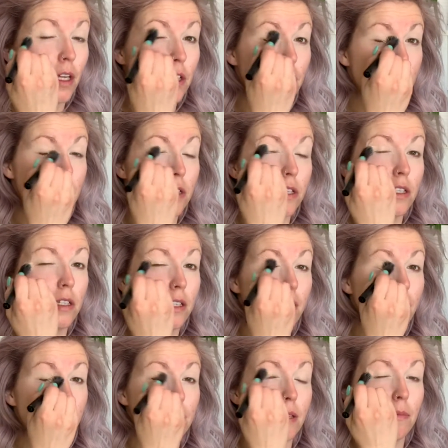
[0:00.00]
just
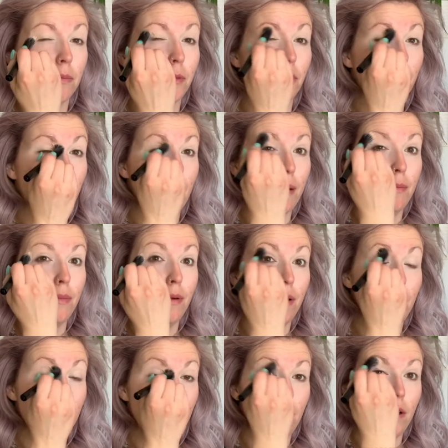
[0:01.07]
gives some grip,
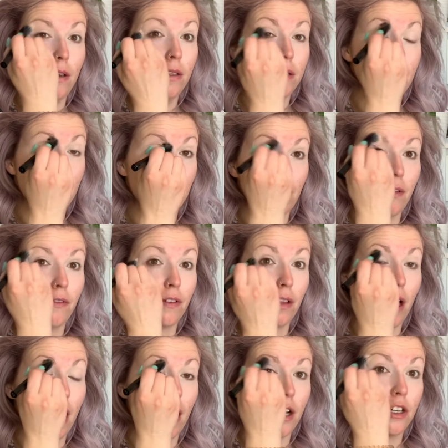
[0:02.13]
something for the
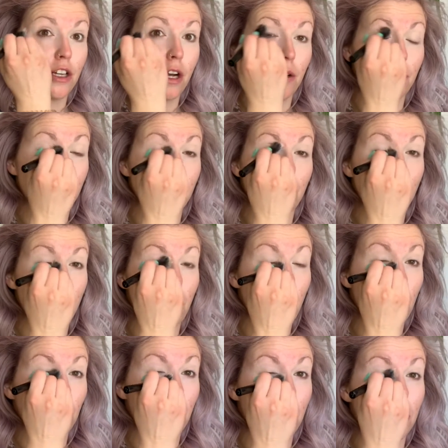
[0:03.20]
eyeshadow to
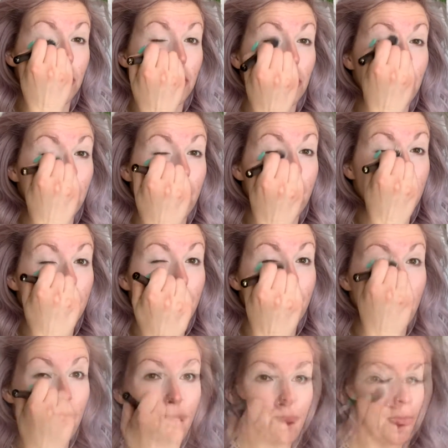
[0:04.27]
hold on to, kind of.
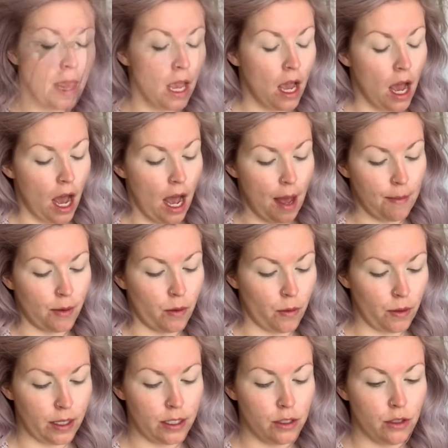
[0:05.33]
I'm
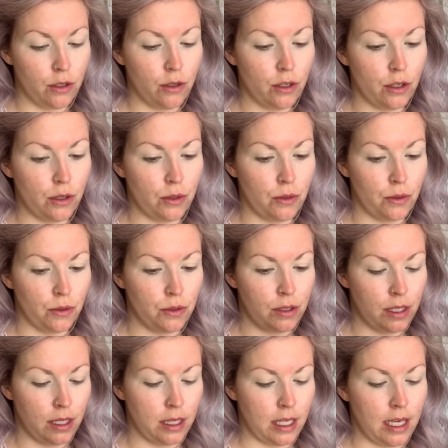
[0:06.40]
going to
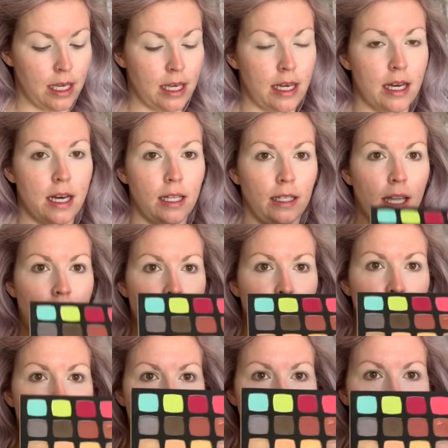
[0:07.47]
use the
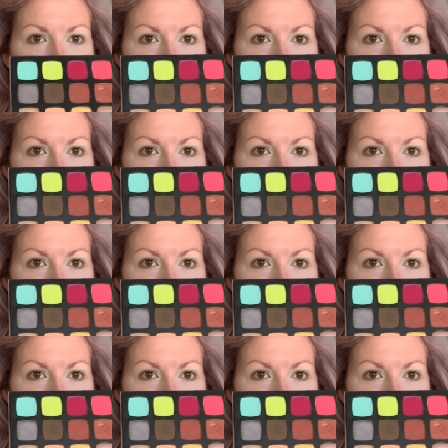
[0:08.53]
Lime Life